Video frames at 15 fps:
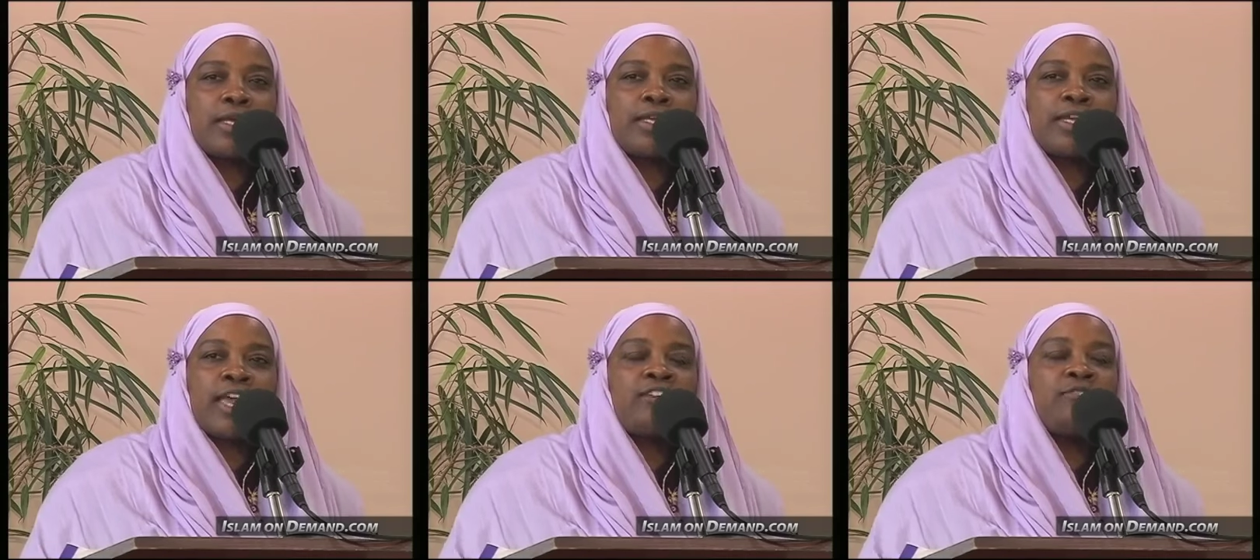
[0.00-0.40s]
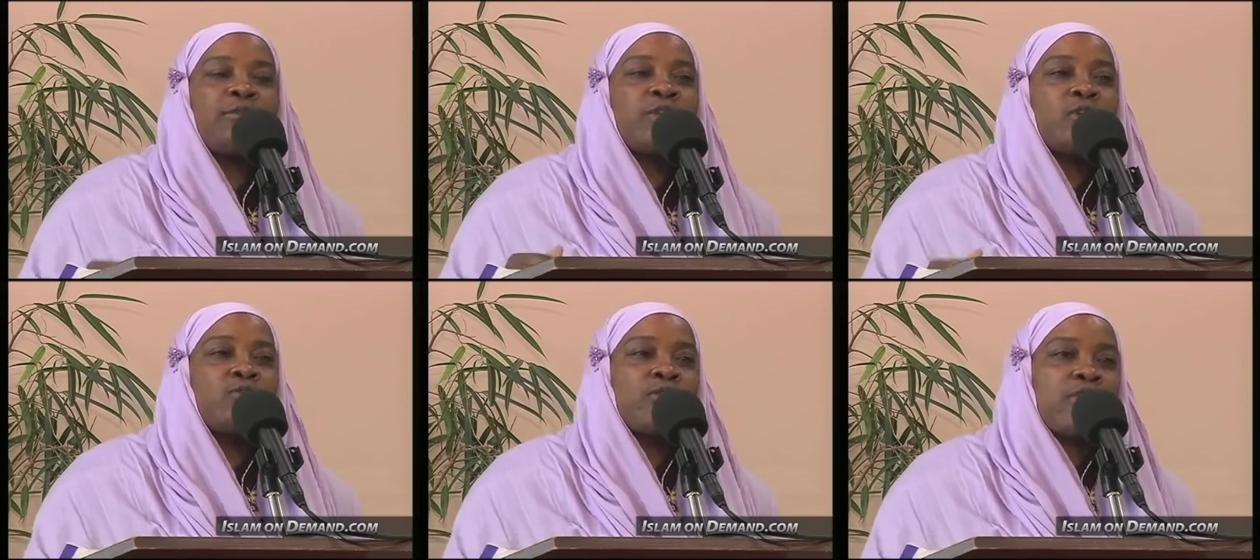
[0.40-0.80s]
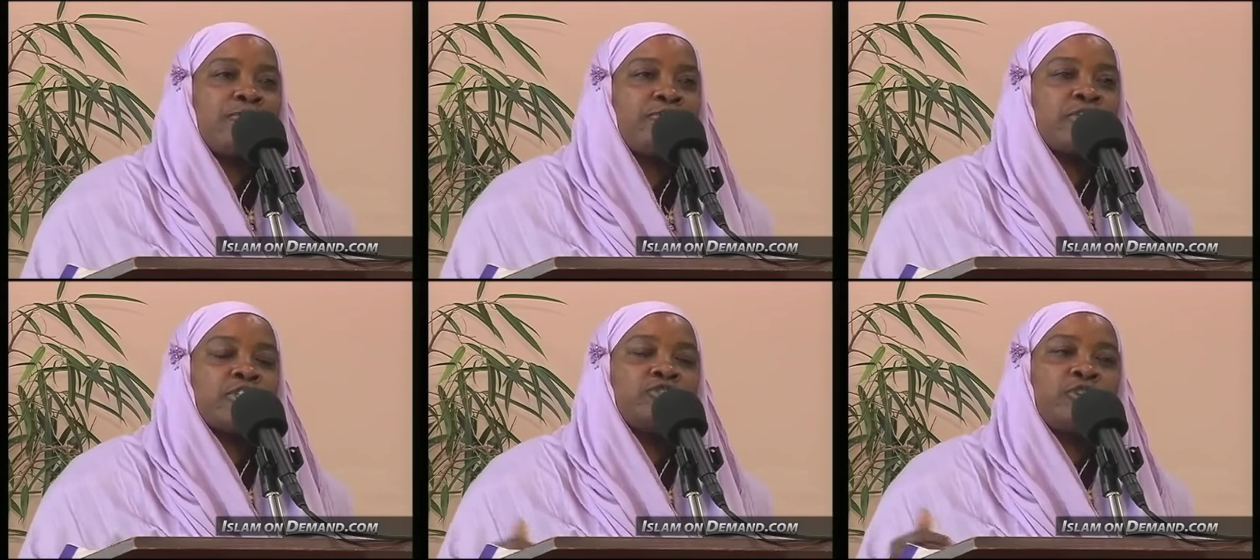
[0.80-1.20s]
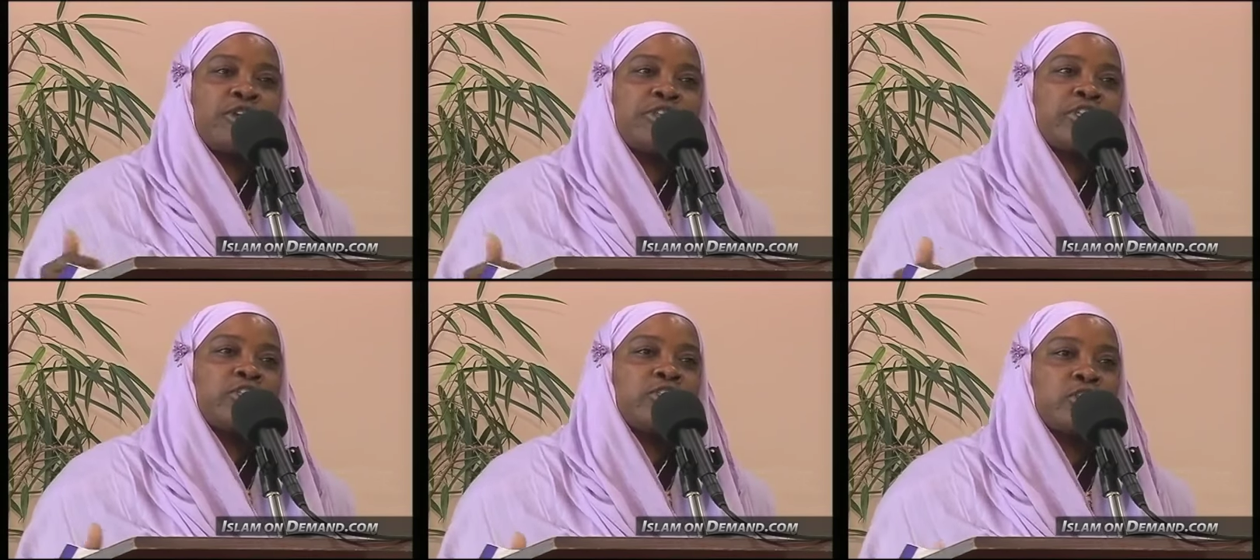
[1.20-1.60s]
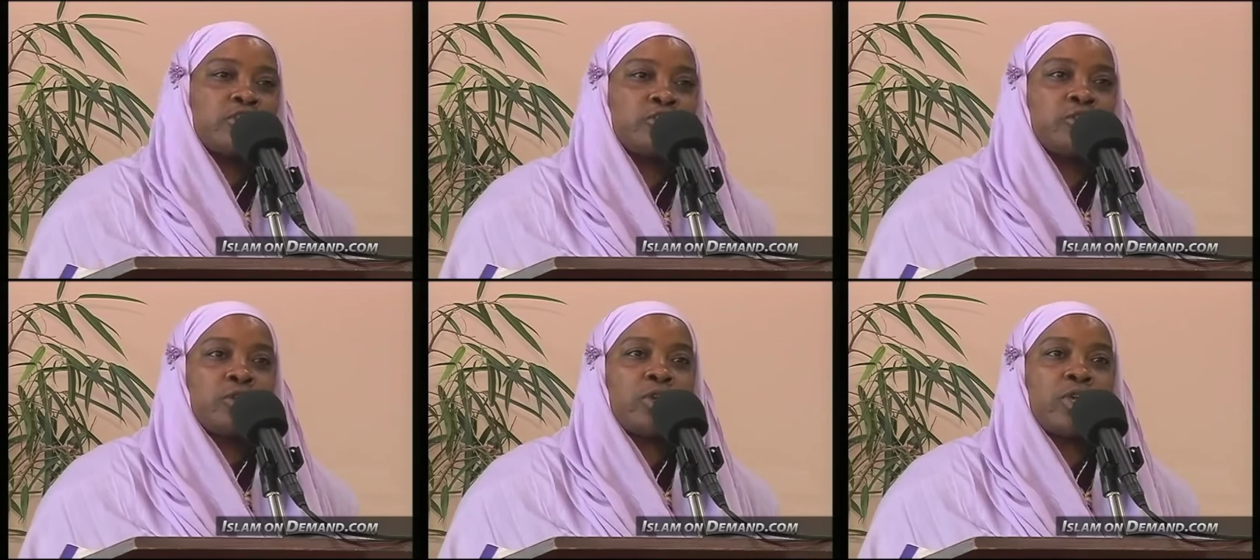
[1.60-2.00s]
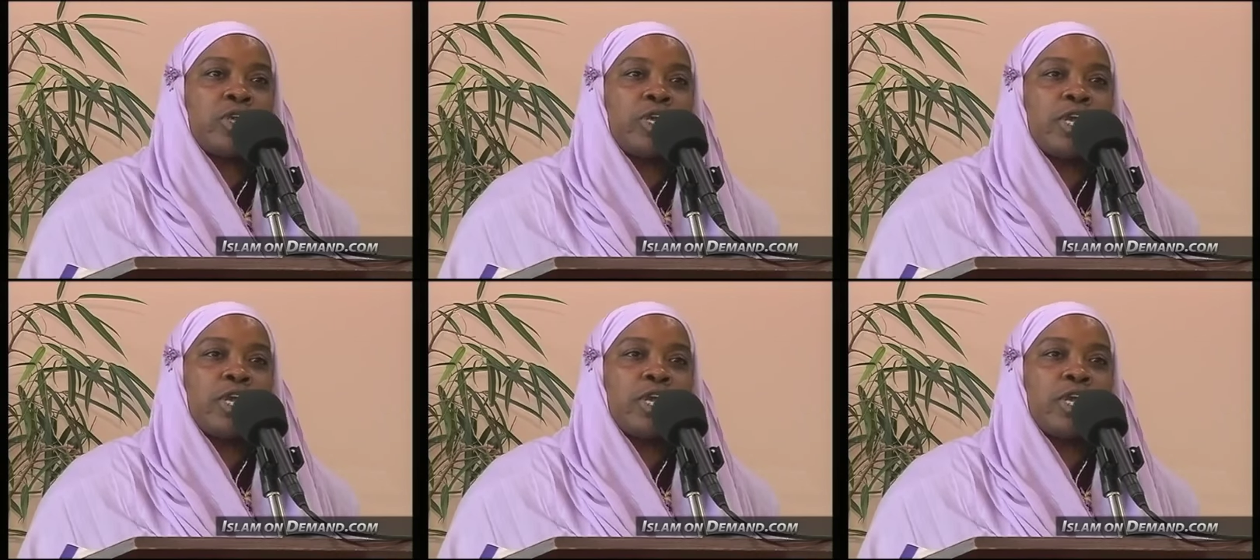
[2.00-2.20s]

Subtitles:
gave me a reference for this sister.